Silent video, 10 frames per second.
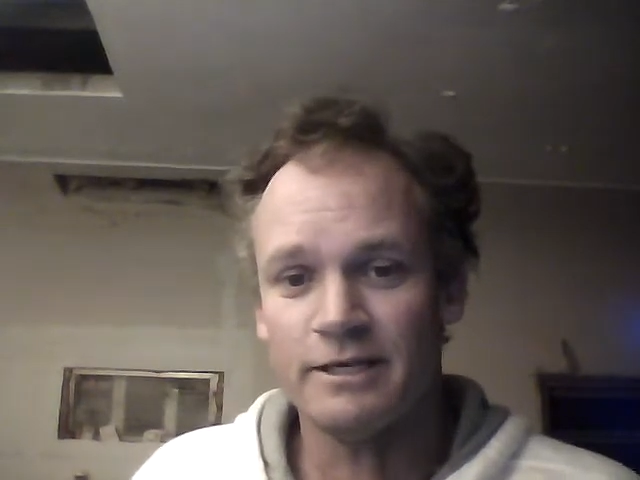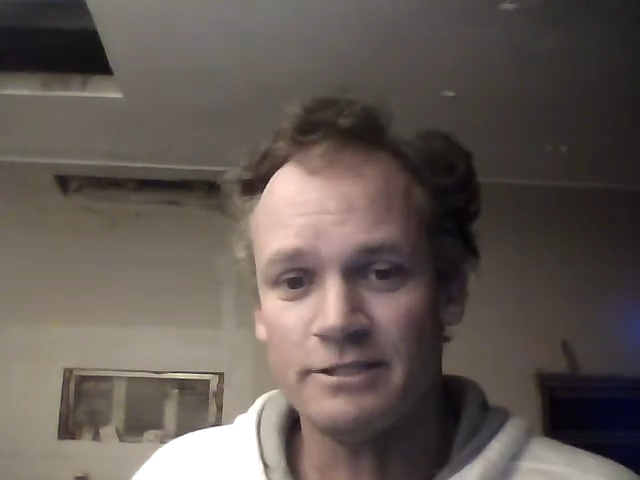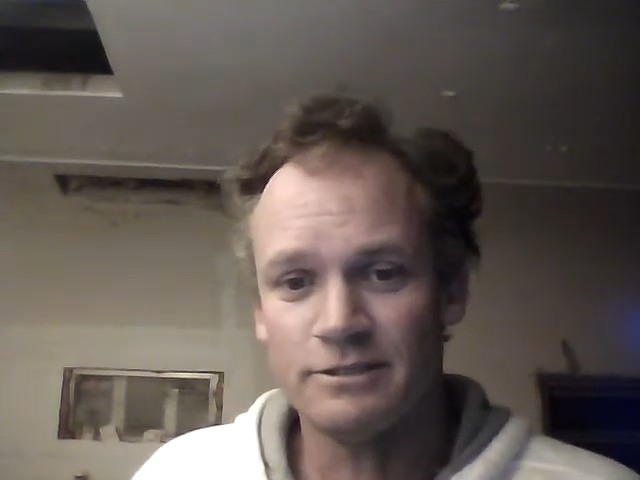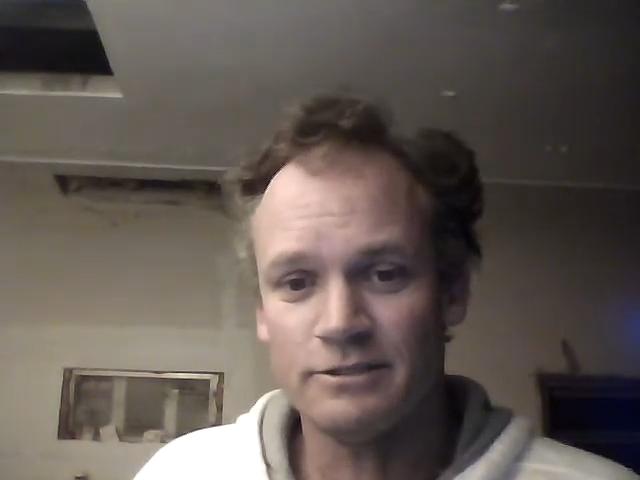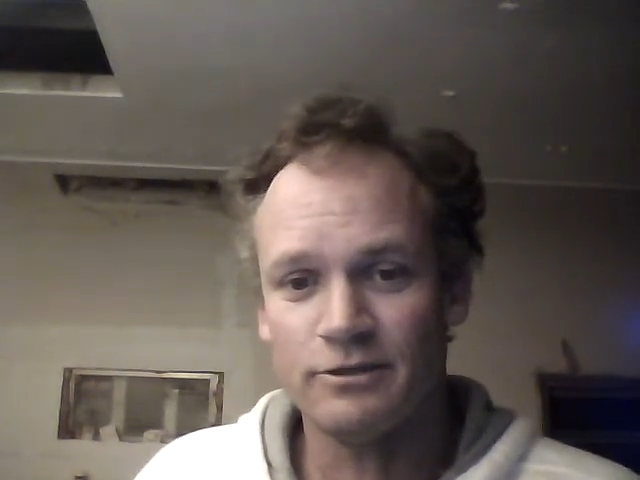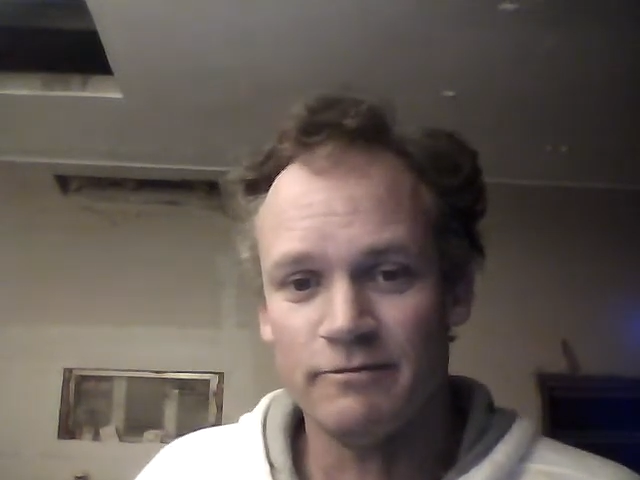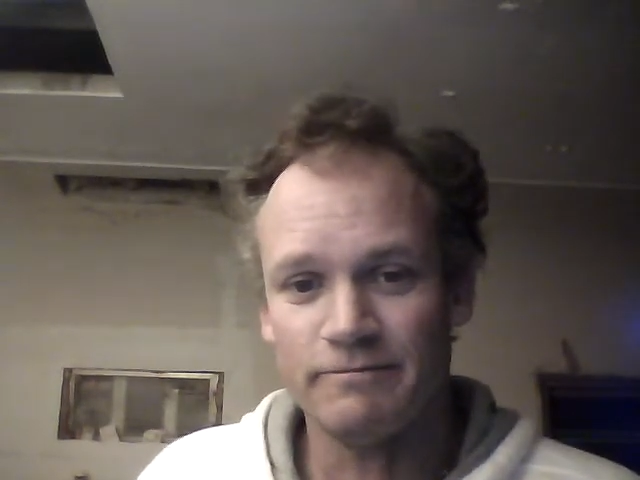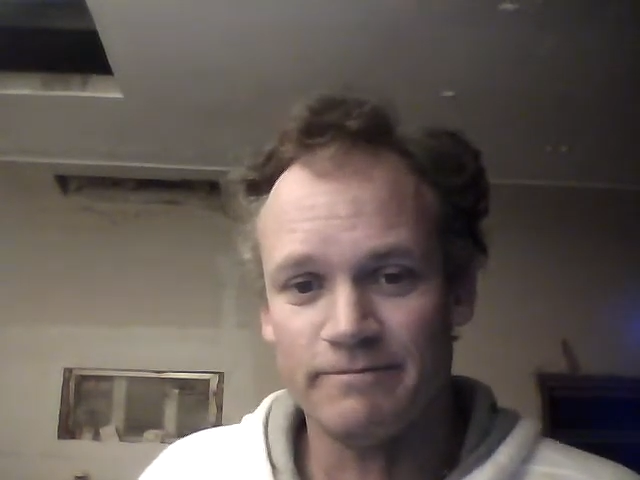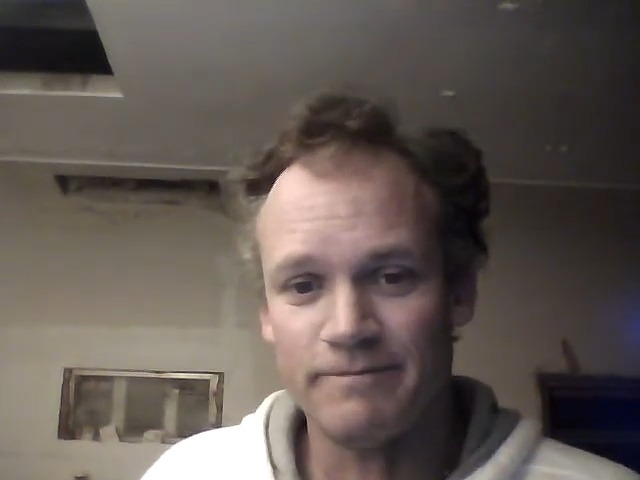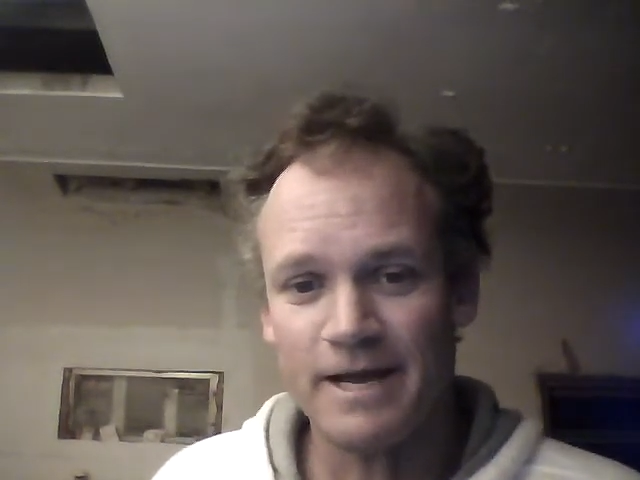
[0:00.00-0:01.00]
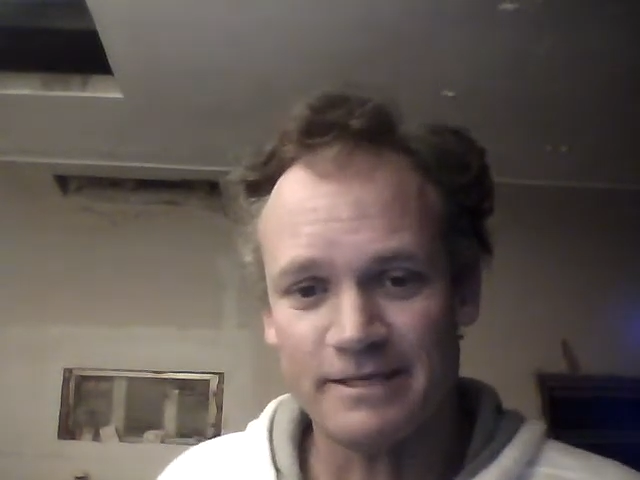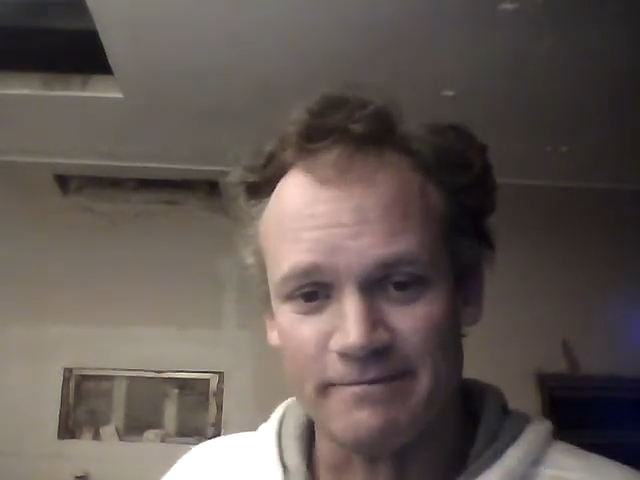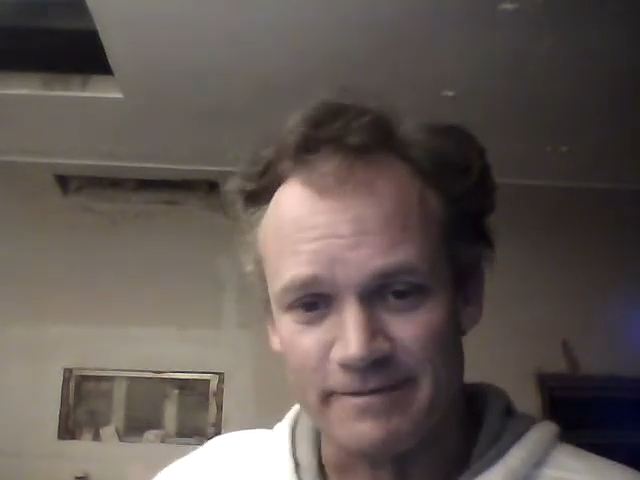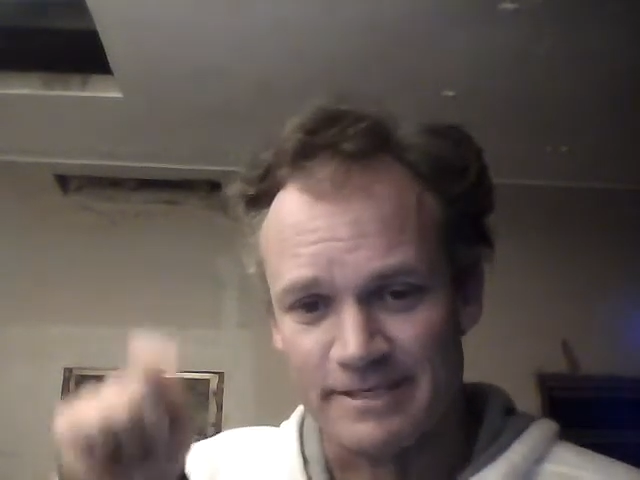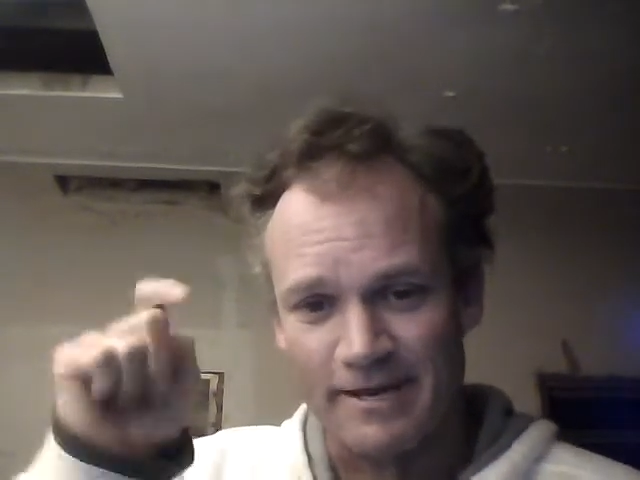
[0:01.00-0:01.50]
he's too fat to
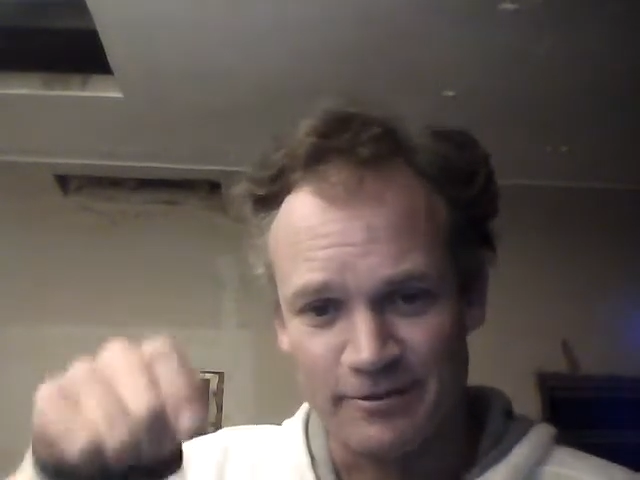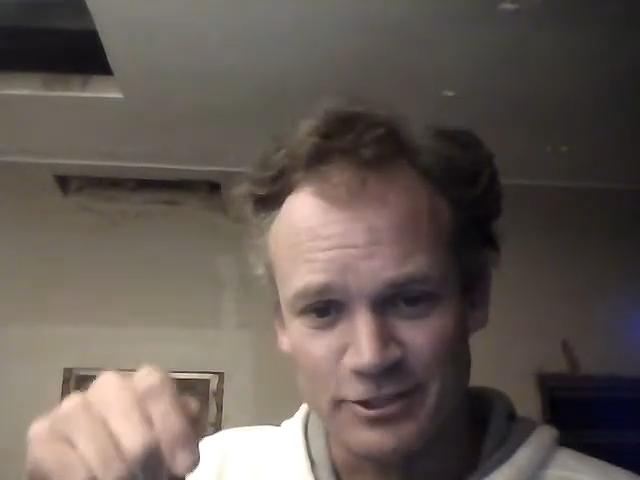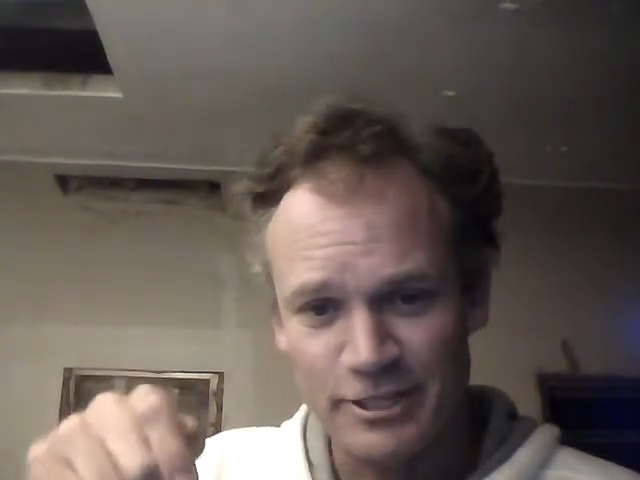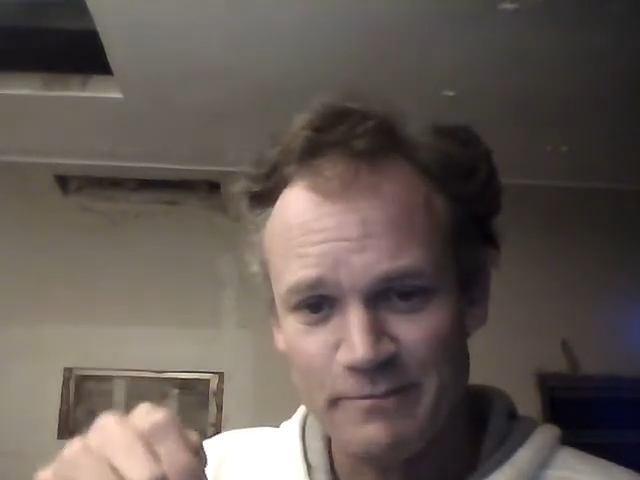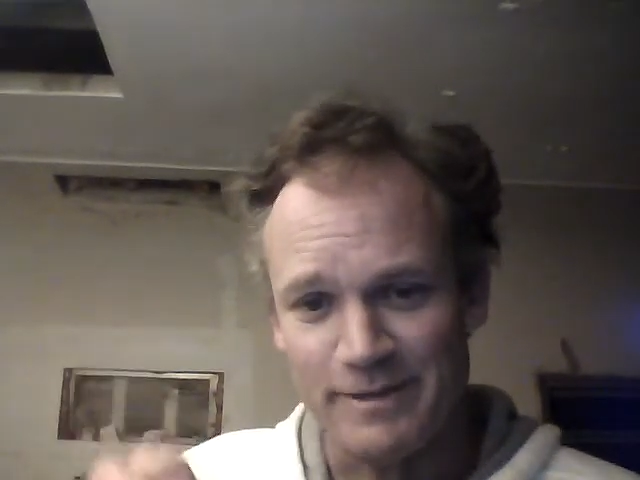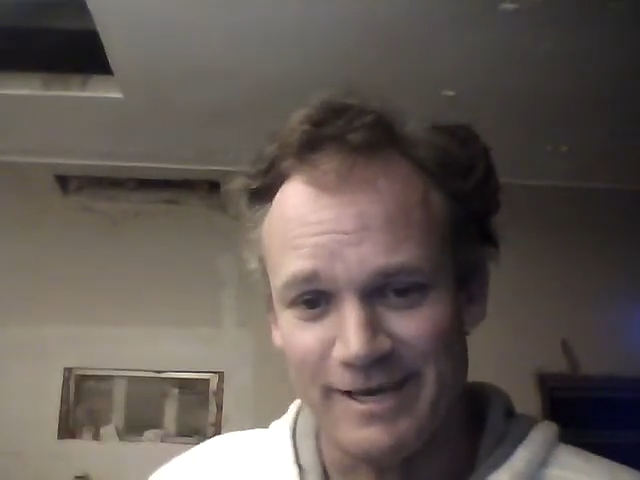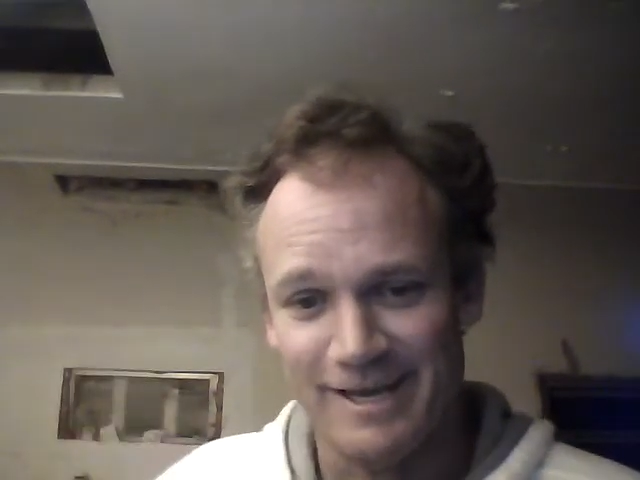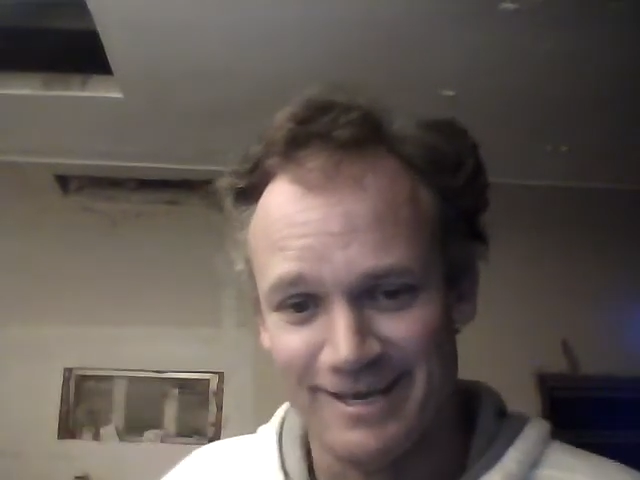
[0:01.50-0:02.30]
fit down the chimney.